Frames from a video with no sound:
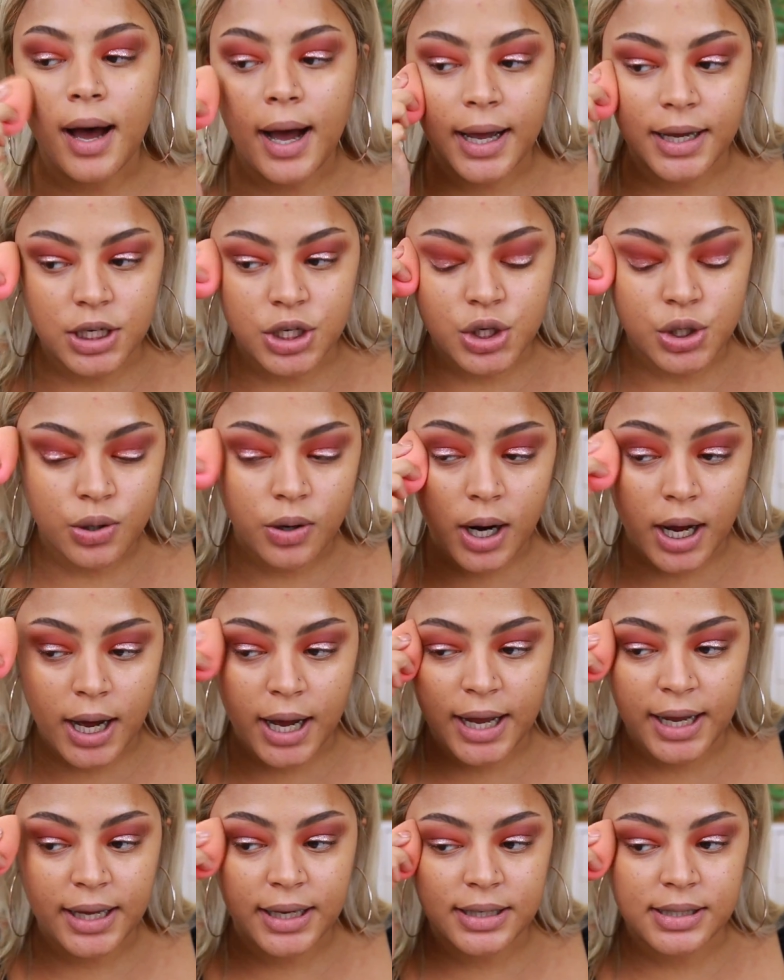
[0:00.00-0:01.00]
I
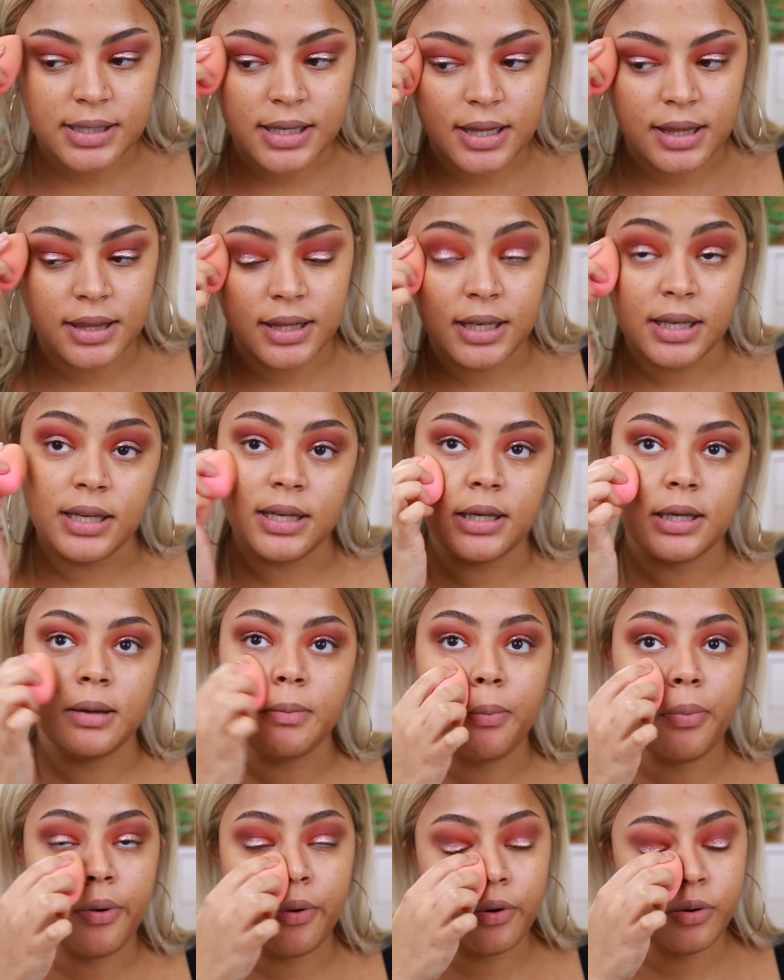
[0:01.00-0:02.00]
tried
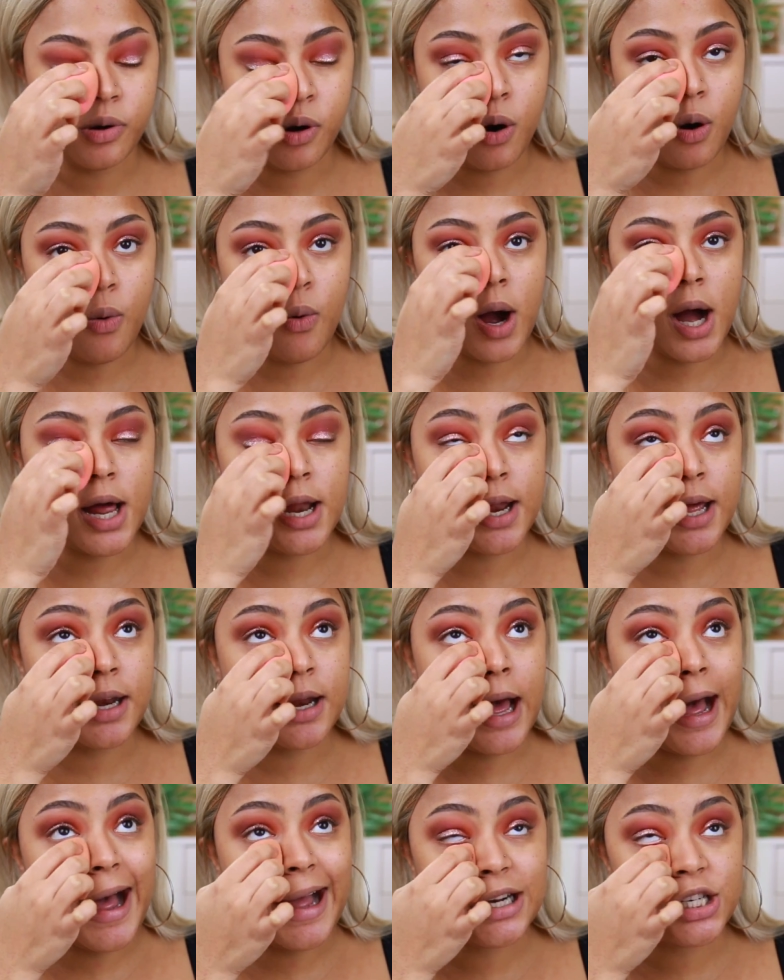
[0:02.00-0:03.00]
the pro one,
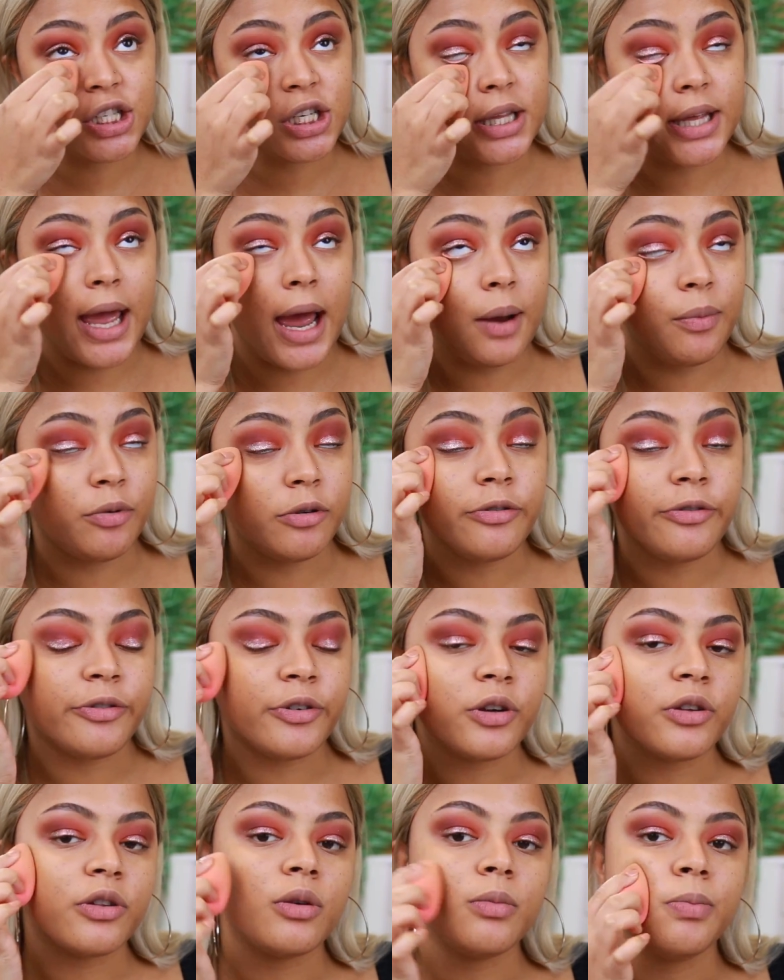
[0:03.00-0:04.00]
and actually I
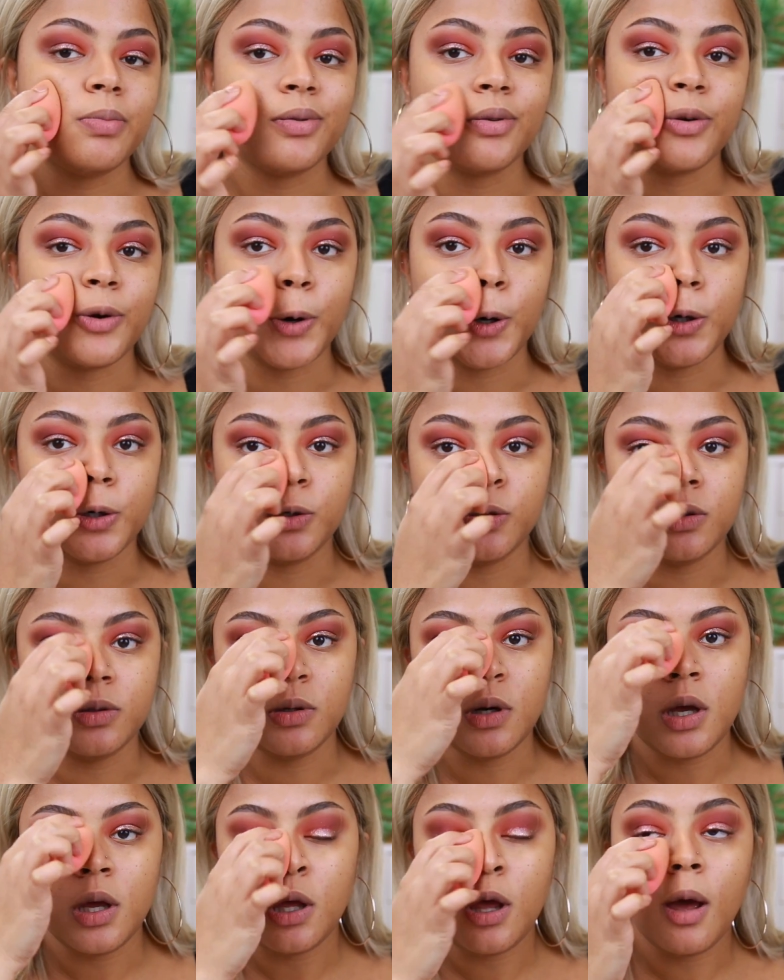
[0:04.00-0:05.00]
prefer the
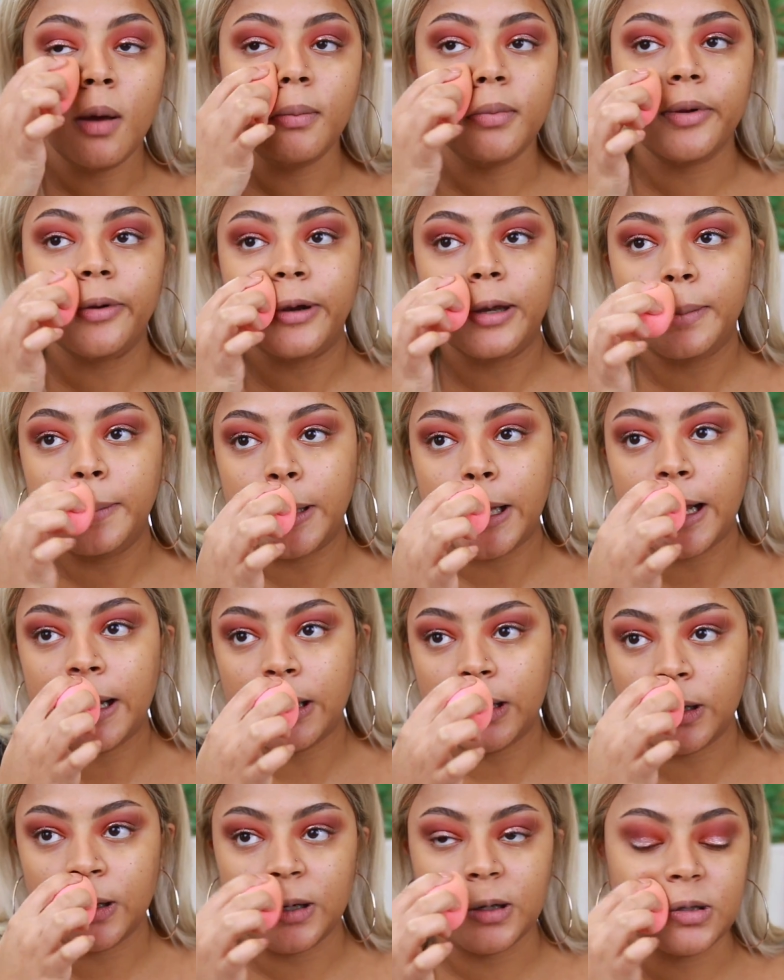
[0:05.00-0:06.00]
pro beauty
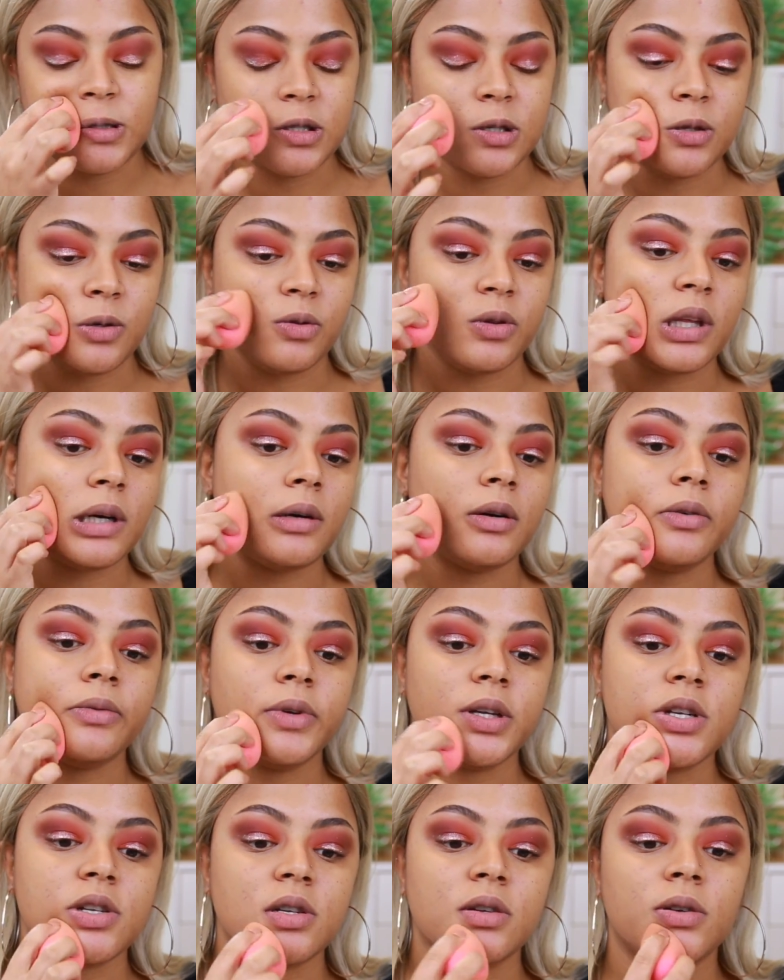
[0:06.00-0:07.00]
blender to the
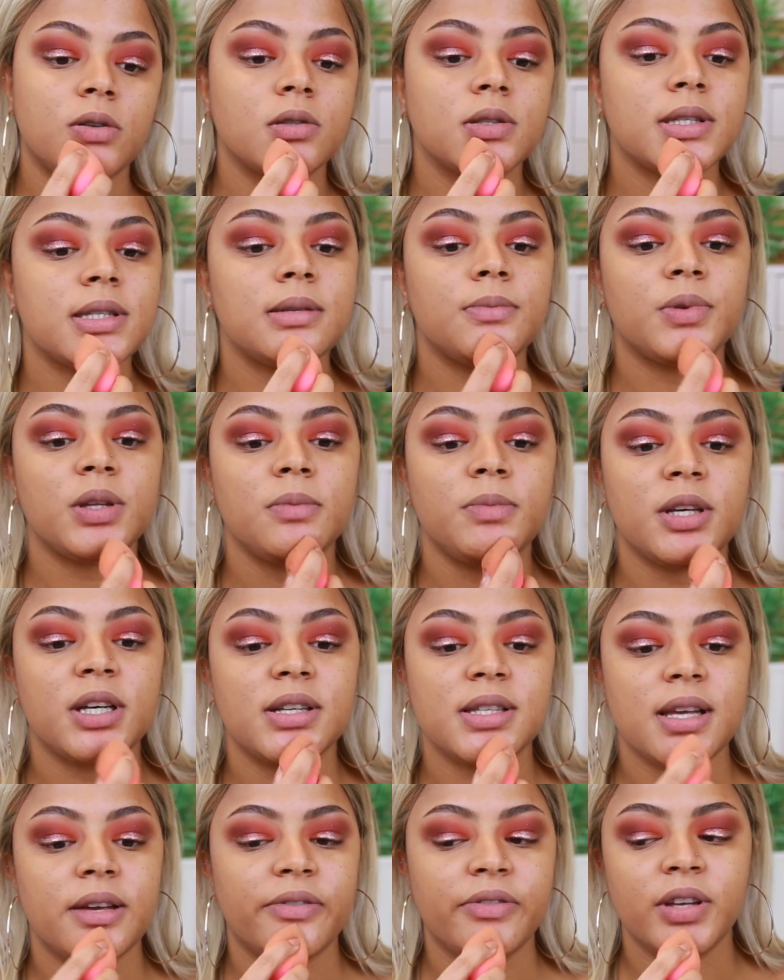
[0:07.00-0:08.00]
original, simply
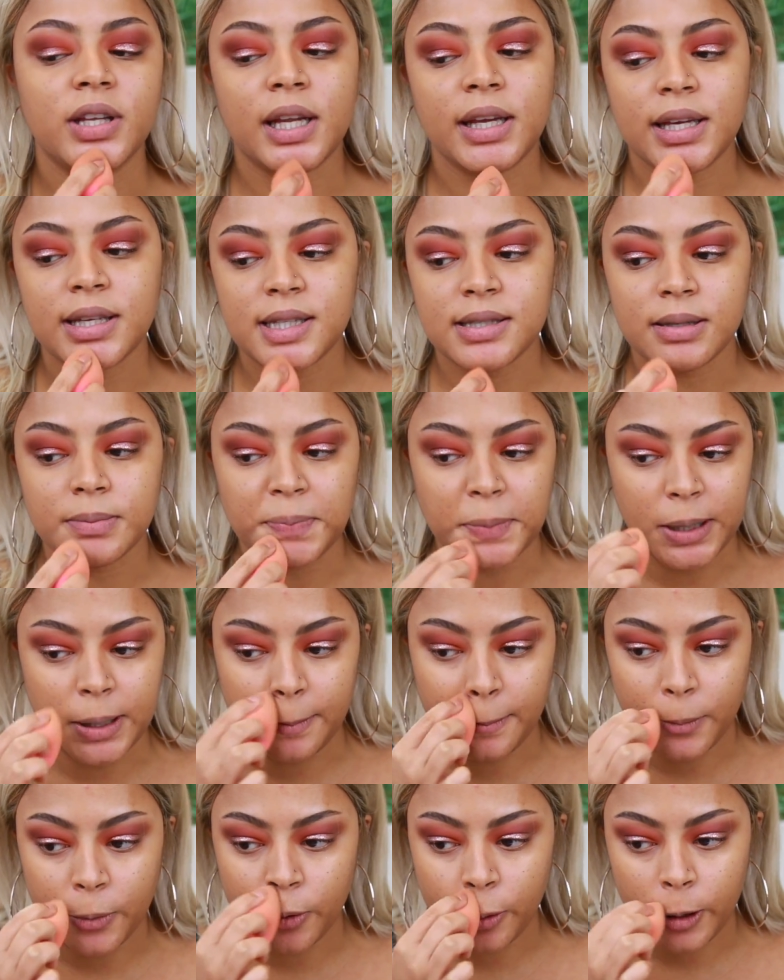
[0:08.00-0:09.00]
because I feel like it's a
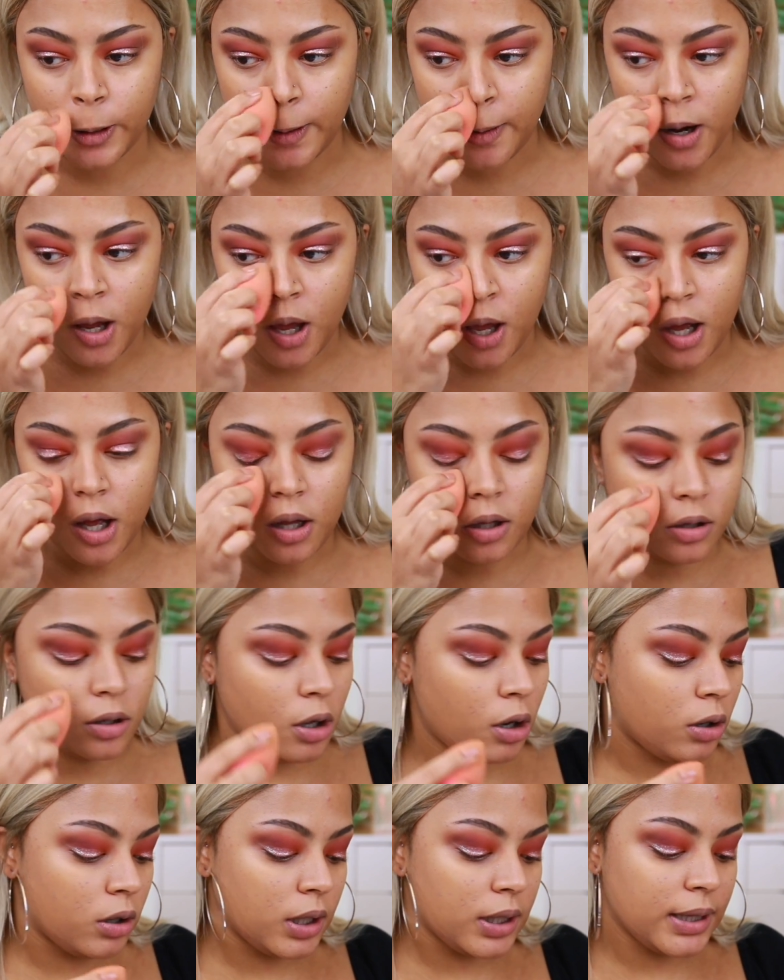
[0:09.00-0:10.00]
bit more
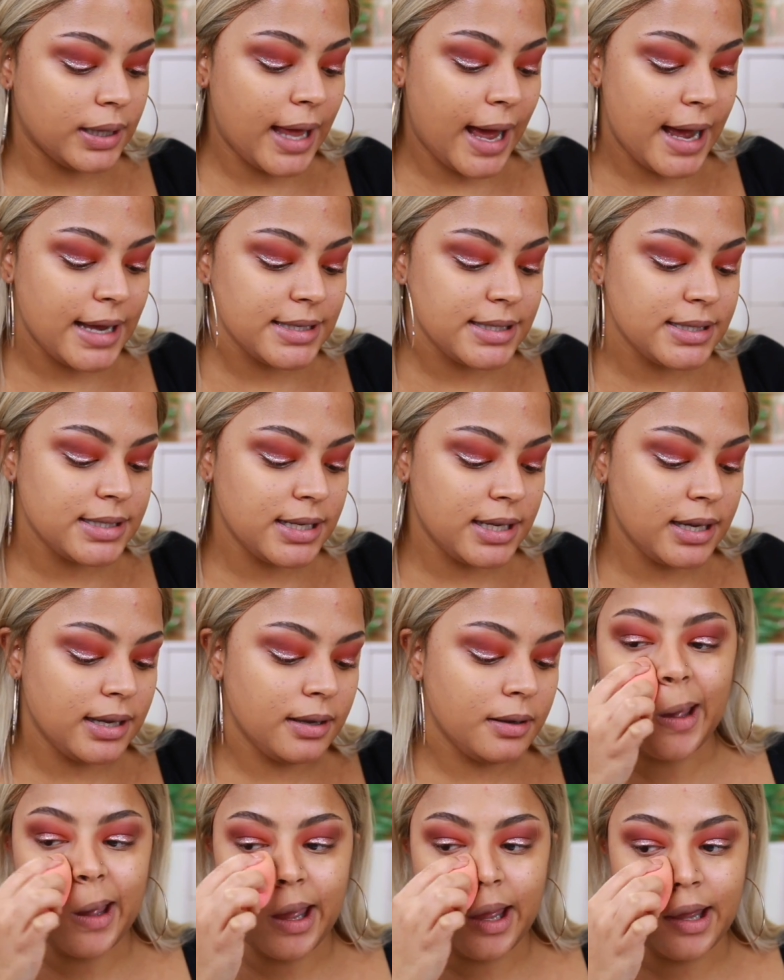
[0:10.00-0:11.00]
long
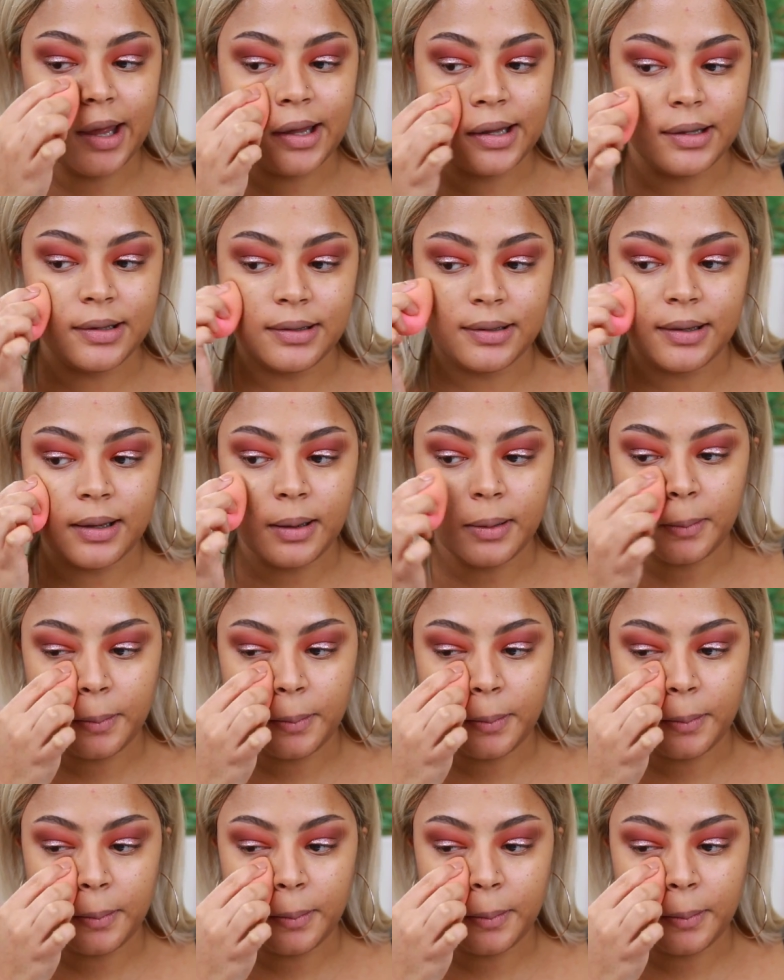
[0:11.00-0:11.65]
lasting, and